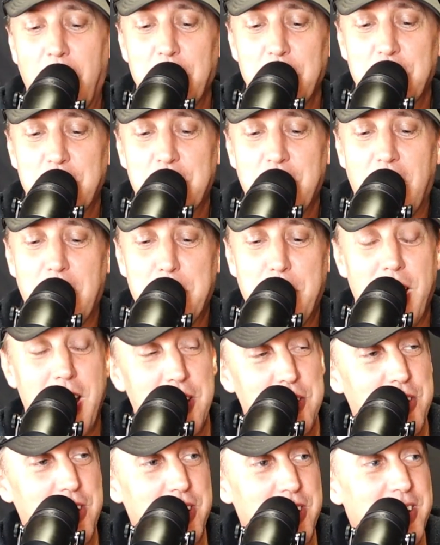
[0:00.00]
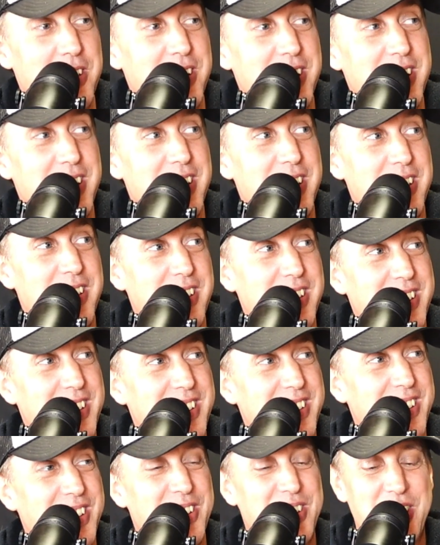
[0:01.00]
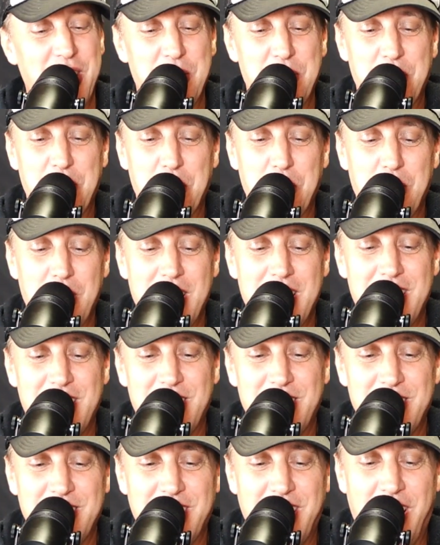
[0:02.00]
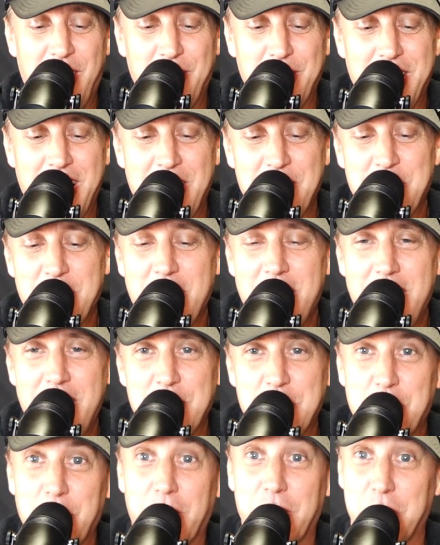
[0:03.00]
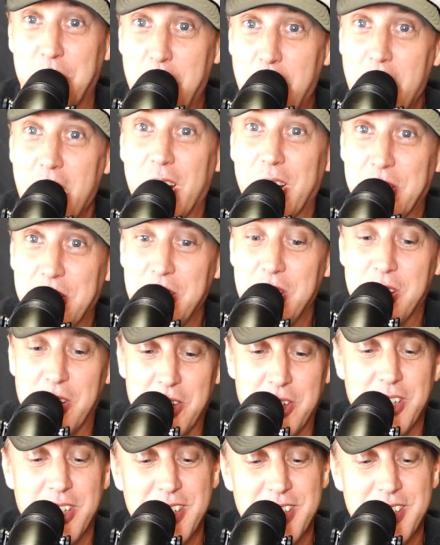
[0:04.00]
I'll just stop asking, because there for a while I would have to ask you like, yeah, I did.